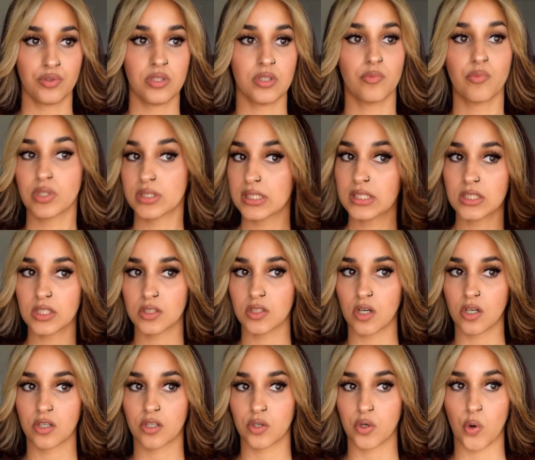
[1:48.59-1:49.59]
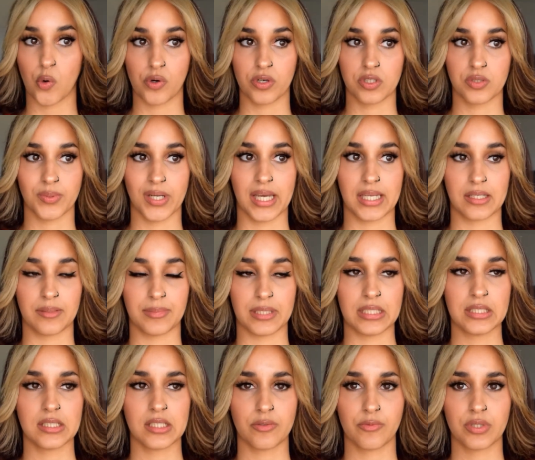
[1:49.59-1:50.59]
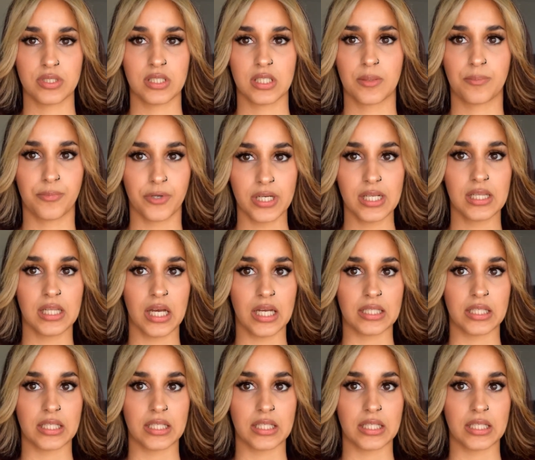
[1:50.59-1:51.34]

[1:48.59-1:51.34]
It wasn't a dark orange by any means. It was like pretty light.